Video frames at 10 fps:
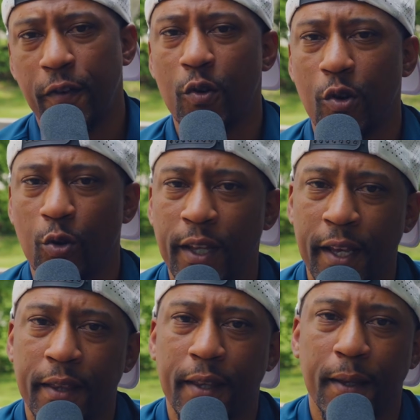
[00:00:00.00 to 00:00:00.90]
focal
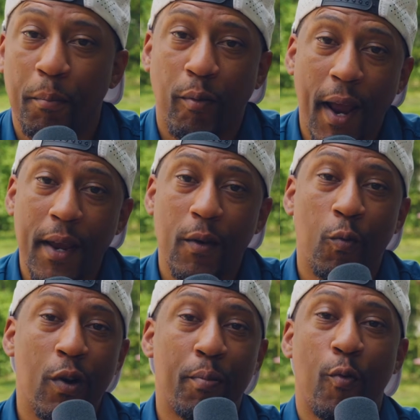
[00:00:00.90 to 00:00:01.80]
length, a bright
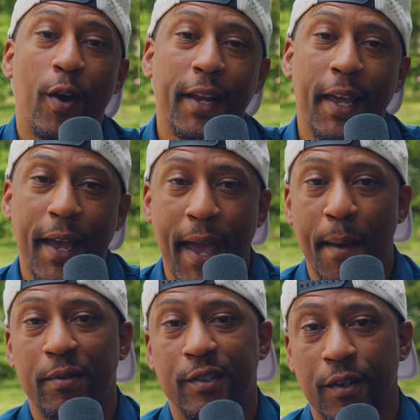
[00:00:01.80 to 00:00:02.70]
1.8
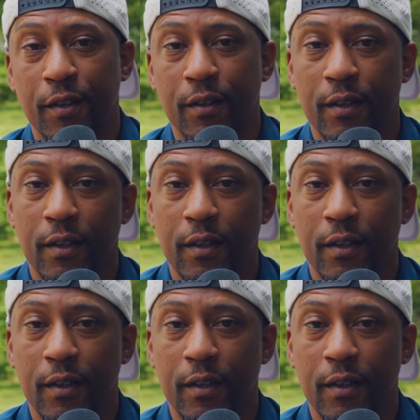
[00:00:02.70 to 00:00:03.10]
aperture,